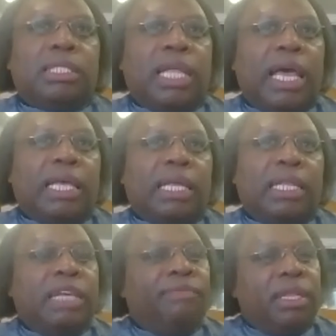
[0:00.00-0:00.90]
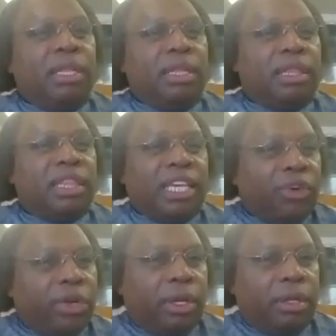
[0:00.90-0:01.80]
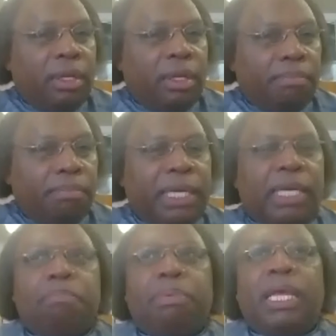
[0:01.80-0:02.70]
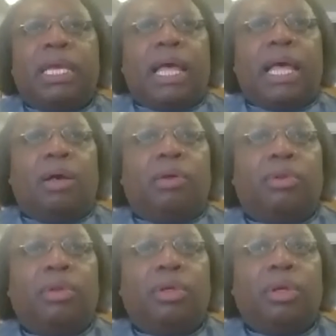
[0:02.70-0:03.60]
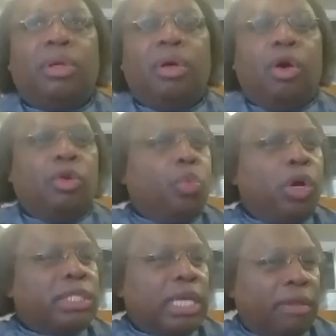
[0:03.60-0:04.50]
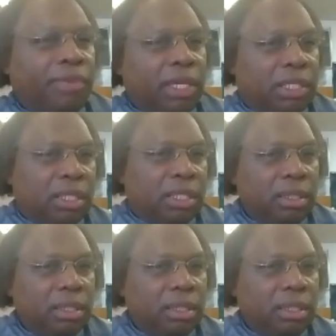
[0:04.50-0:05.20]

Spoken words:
is like living theater being played out on television.